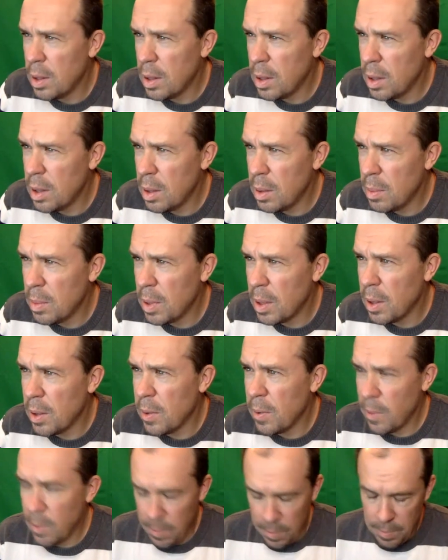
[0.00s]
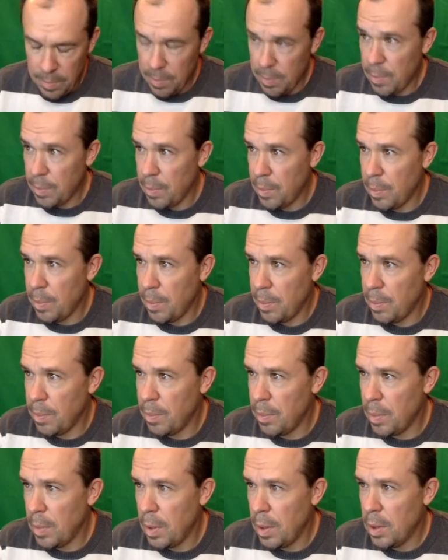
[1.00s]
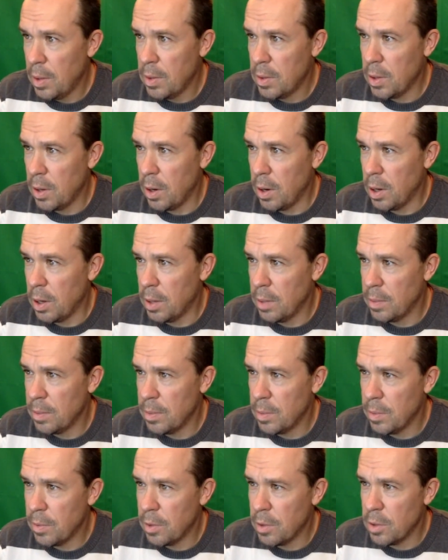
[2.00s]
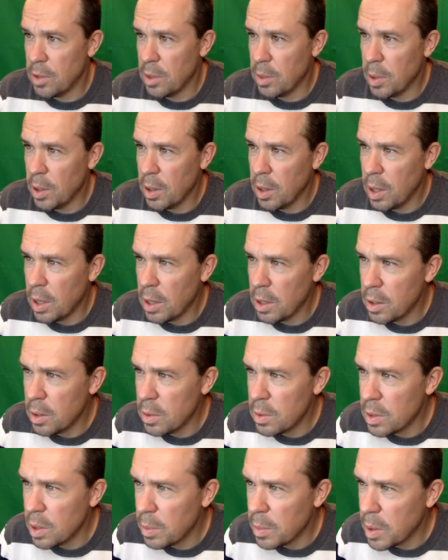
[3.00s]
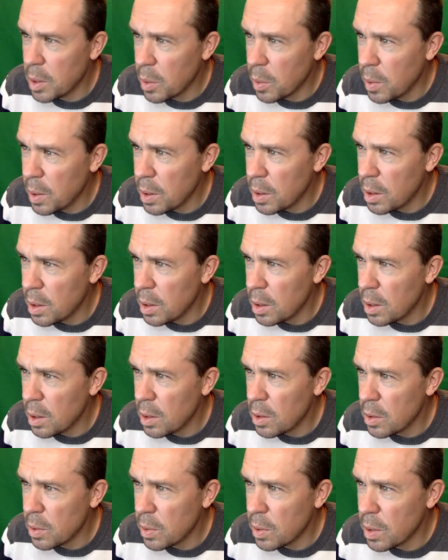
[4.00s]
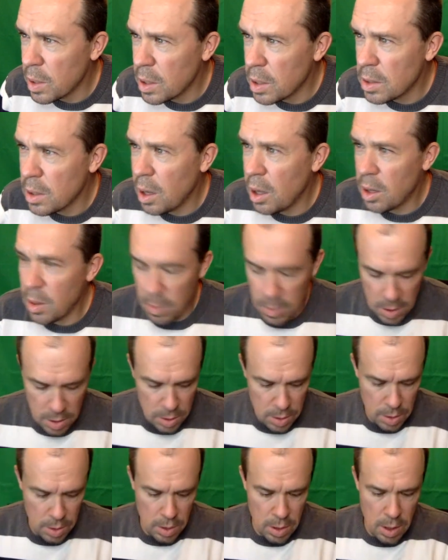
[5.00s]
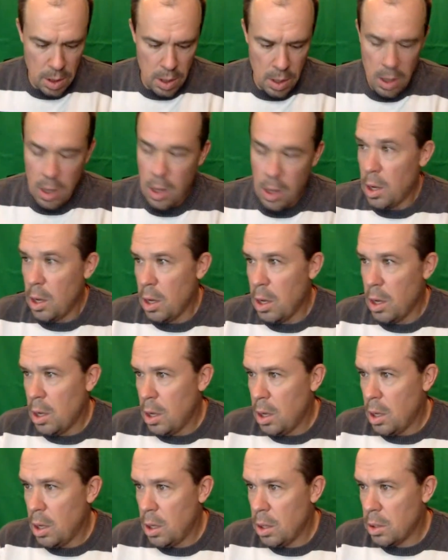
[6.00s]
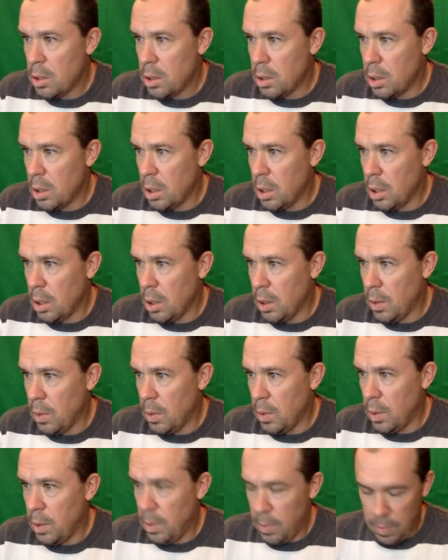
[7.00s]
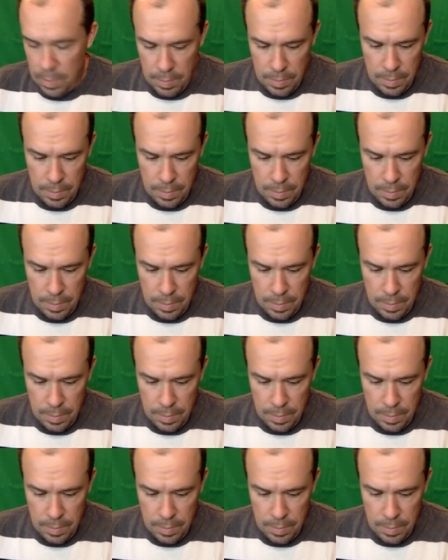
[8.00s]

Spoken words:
Email. Sorry, the first email I had to do something with. So we don't get to talk much. How's your day going?